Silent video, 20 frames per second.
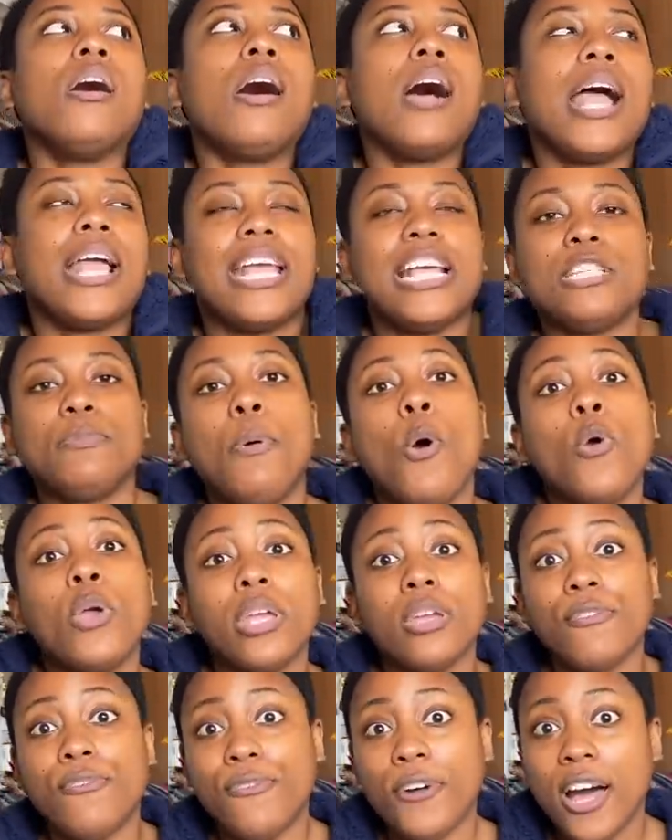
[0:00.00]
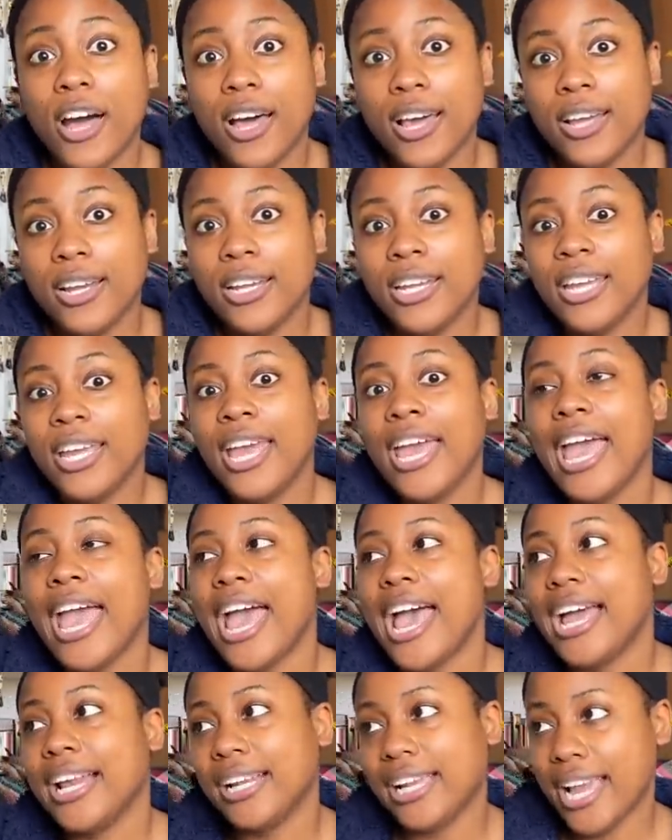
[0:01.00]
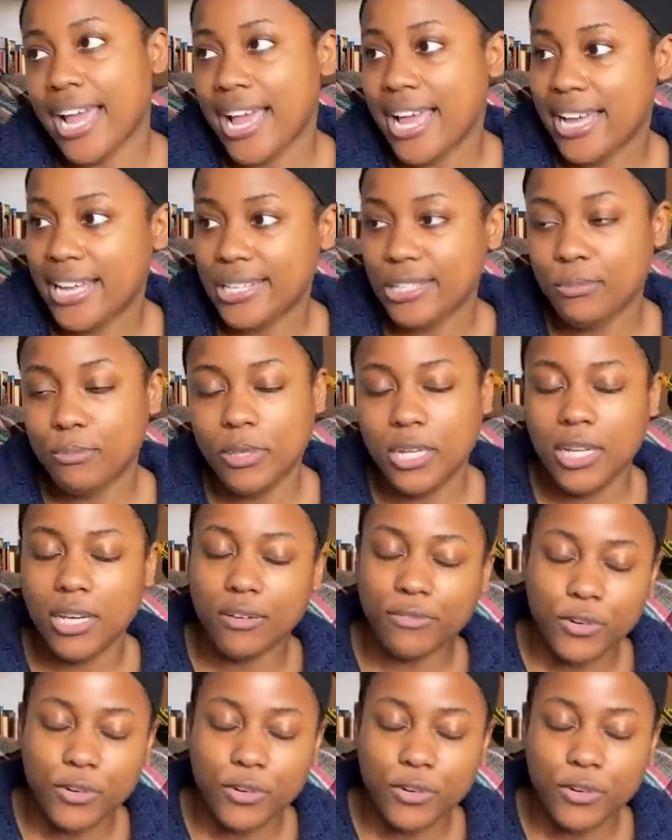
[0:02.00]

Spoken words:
I guess, poking fun at Kaz being a